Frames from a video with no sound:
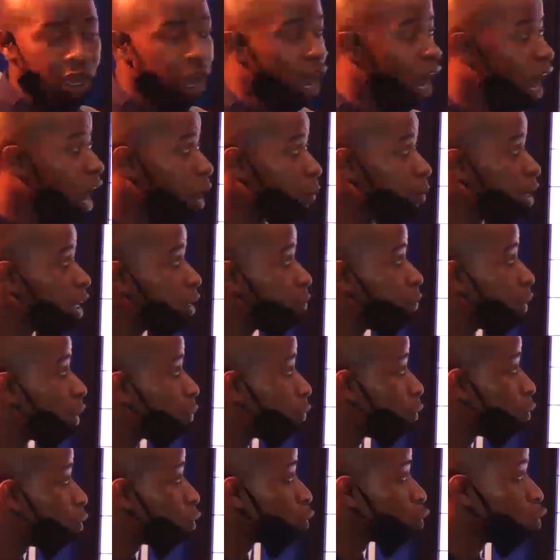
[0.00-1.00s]
How many
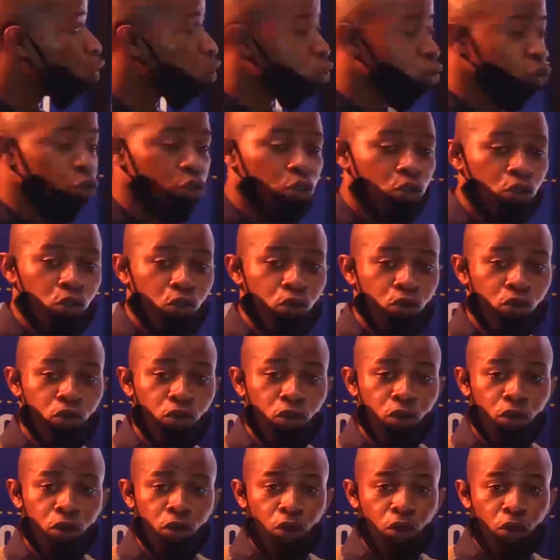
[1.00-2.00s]
people go to school
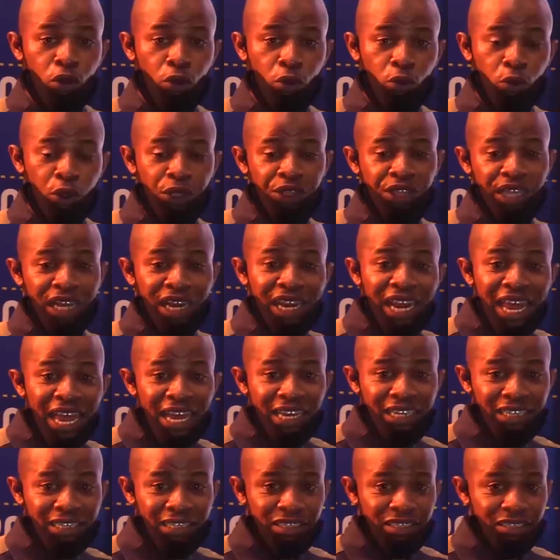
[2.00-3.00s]
with their
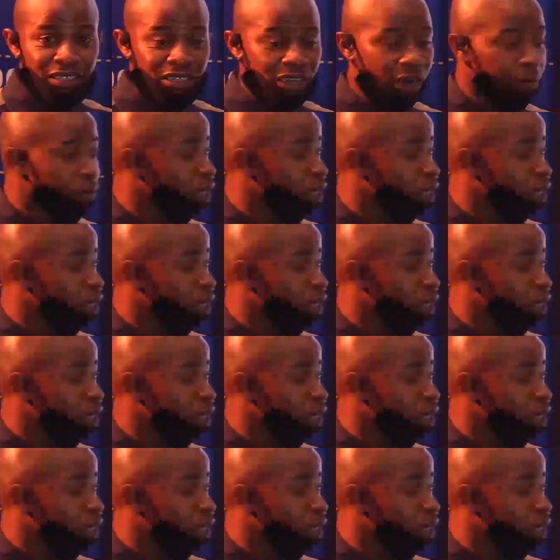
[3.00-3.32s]
legs? How